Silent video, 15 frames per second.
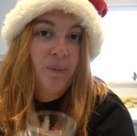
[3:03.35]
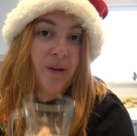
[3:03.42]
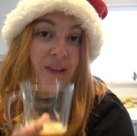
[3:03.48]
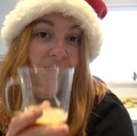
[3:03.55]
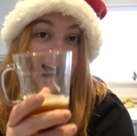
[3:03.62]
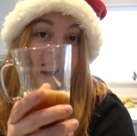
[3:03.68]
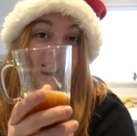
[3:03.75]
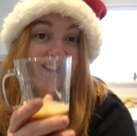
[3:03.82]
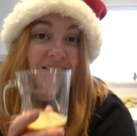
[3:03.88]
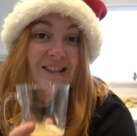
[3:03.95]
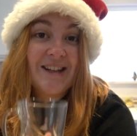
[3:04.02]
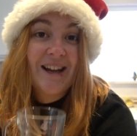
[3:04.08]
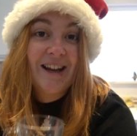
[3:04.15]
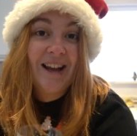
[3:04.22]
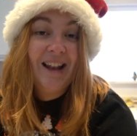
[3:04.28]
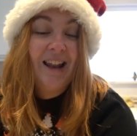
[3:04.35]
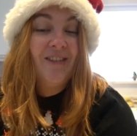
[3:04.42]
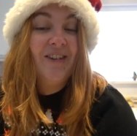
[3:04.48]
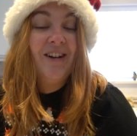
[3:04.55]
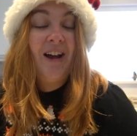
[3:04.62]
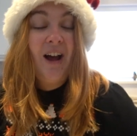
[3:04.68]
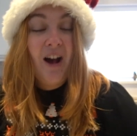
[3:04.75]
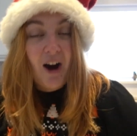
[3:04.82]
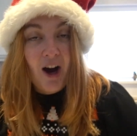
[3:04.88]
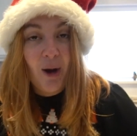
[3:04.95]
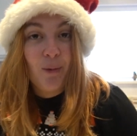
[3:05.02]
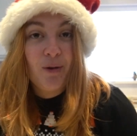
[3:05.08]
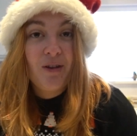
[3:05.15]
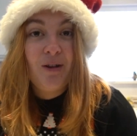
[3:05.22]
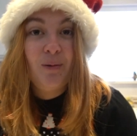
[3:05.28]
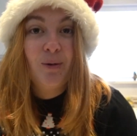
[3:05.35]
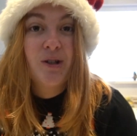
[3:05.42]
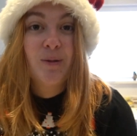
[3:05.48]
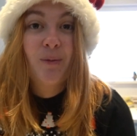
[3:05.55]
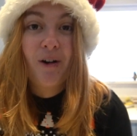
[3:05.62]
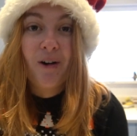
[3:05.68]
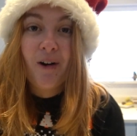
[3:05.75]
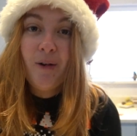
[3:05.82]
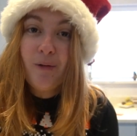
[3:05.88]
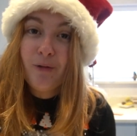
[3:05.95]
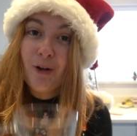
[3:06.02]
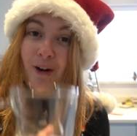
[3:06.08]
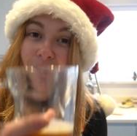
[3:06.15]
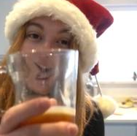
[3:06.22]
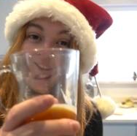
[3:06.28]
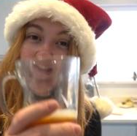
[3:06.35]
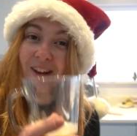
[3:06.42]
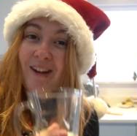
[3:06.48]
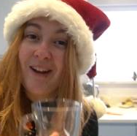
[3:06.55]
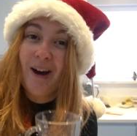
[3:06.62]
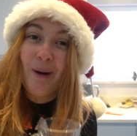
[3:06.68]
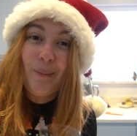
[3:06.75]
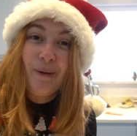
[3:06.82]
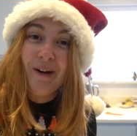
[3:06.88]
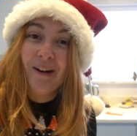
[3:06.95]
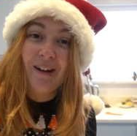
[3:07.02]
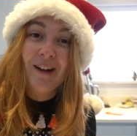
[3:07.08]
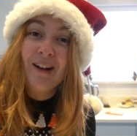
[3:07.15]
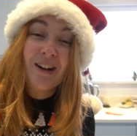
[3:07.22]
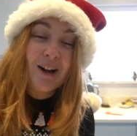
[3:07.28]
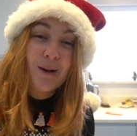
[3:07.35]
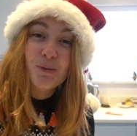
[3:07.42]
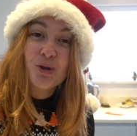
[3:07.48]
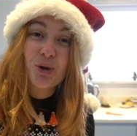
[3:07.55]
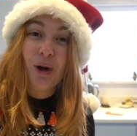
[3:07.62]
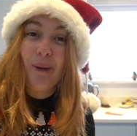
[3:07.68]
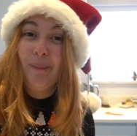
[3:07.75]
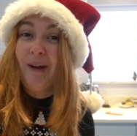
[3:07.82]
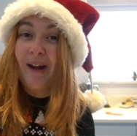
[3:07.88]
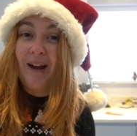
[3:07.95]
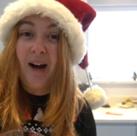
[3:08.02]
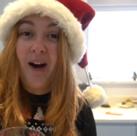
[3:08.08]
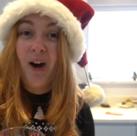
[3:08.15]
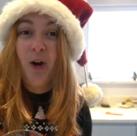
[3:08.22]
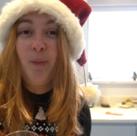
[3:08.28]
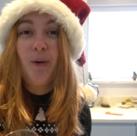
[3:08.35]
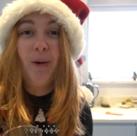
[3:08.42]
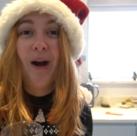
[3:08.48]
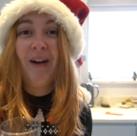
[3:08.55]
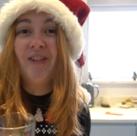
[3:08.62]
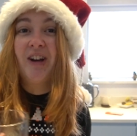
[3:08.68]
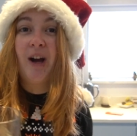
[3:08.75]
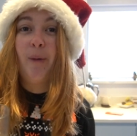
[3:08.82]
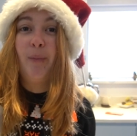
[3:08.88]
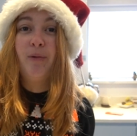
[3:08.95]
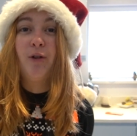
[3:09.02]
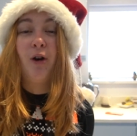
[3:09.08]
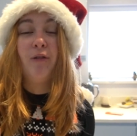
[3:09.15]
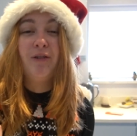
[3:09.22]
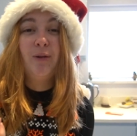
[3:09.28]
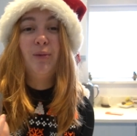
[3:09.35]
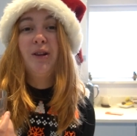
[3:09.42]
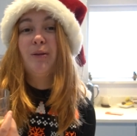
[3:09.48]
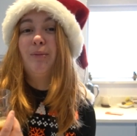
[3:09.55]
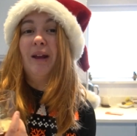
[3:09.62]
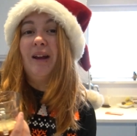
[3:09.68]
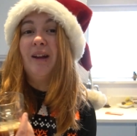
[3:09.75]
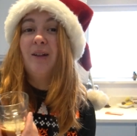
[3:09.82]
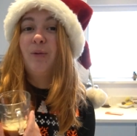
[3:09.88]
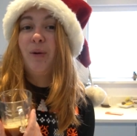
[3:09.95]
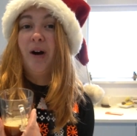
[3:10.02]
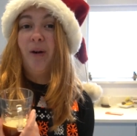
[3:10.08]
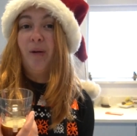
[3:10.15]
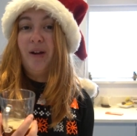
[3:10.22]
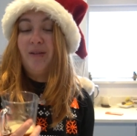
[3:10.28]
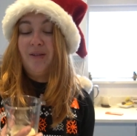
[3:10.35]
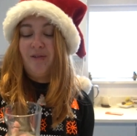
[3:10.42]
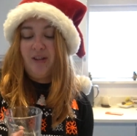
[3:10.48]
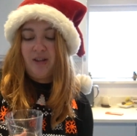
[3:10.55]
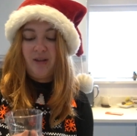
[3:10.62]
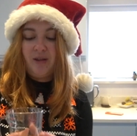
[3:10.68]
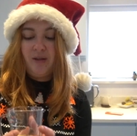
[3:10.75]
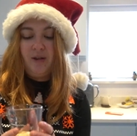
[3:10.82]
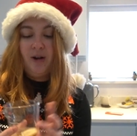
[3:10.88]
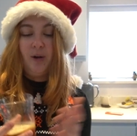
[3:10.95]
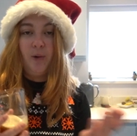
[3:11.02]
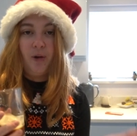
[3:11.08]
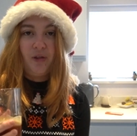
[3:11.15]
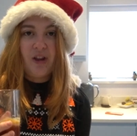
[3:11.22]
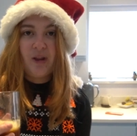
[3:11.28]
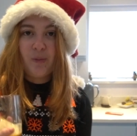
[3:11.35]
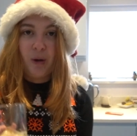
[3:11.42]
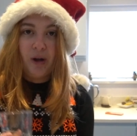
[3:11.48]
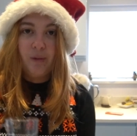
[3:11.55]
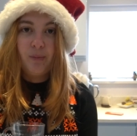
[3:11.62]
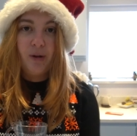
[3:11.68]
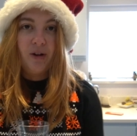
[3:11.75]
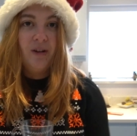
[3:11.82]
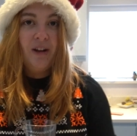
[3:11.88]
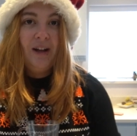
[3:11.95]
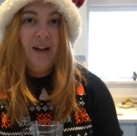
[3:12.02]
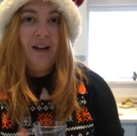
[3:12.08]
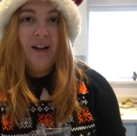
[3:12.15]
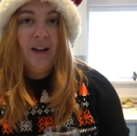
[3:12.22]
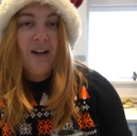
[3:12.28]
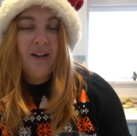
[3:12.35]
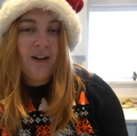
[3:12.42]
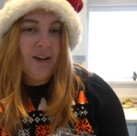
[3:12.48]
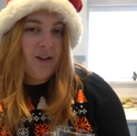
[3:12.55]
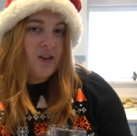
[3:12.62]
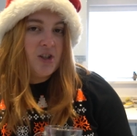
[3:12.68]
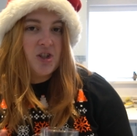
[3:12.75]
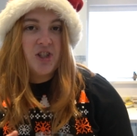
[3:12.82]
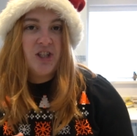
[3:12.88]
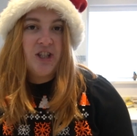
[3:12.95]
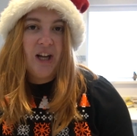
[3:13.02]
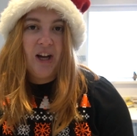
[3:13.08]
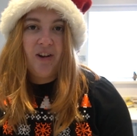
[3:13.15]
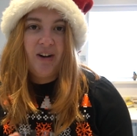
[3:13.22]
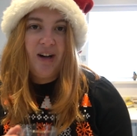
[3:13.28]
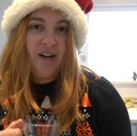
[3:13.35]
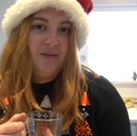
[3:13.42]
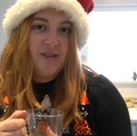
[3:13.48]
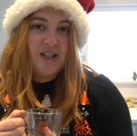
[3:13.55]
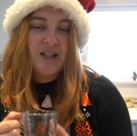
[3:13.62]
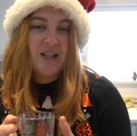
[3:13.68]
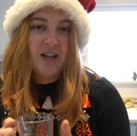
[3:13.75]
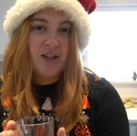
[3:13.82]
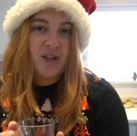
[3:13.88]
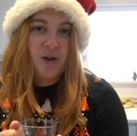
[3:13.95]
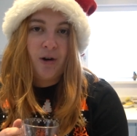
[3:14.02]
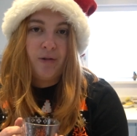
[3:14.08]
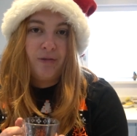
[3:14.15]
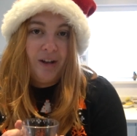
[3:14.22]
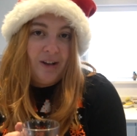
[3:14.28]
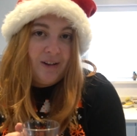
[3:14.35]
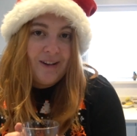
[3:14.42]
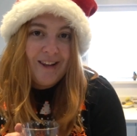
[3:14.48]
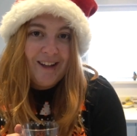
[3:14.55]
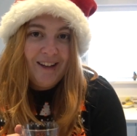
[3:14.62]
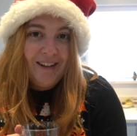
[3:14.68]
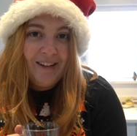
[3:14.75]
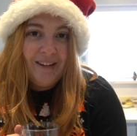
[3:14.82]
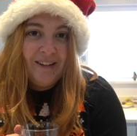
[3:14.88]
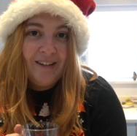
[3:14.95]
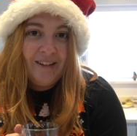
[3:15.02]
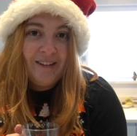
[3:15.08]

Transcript: But that is day 11. I will see you all tomorrow for another cuppa. Come join me. I hope you have a cup of coffee with me as well, even if it's, you know, not this one, but nice to just sit here and discuss coffee, don't you think?